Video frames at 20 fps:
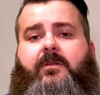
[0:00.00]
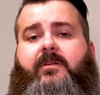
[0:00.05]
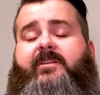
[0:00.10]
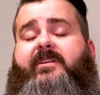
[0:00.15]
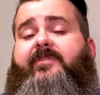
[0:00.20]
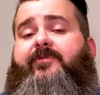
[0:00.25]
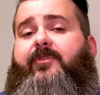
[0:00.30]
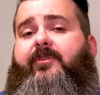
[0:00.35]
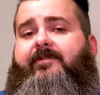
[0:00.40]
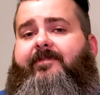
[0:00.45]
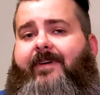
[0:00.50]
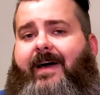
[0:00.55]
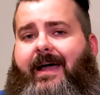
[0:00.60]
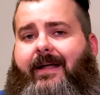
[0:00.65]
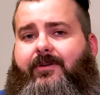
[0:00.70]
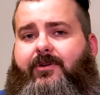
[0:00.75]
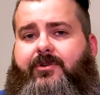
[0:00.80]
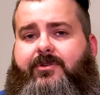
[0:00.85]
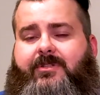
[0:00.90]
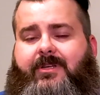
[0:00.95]
Different
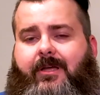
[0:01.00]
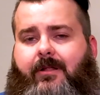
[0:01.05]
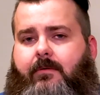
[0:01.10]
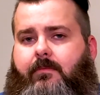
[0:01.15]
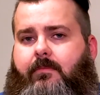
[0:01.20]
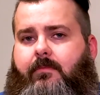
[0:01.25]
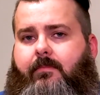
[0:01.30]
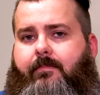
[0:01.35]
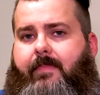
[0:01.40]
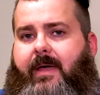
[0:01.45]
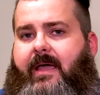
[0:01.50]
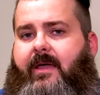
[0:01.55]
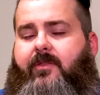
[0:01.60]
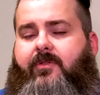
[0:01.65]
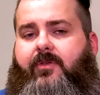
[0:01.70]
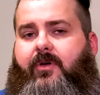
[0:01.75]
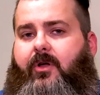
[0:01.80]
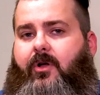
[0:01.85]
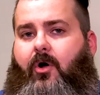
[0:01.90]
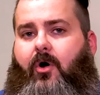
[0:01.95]
factors can
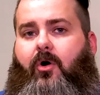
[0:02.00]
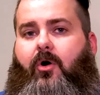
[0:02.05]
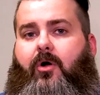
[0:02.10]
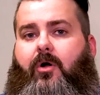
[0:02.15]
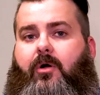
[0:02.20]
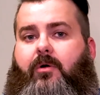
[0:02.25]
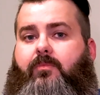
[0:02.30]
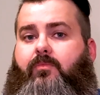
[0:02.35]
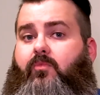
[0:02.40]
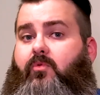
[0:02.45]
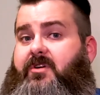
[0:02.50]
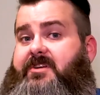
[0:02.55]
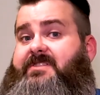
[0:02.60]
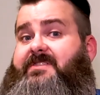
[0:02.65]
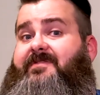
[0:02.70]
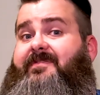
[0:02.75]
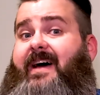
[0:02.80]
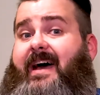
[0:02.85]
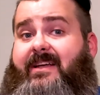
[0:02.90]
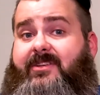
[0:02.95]
make the car rust
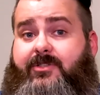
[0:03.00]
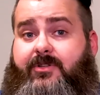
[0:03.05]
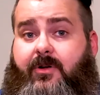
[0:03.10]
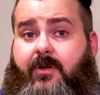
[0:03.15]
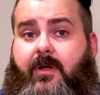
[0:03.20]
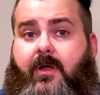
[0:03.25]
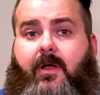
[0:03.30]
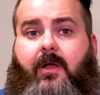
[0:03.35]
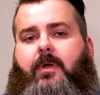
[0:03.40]
faster.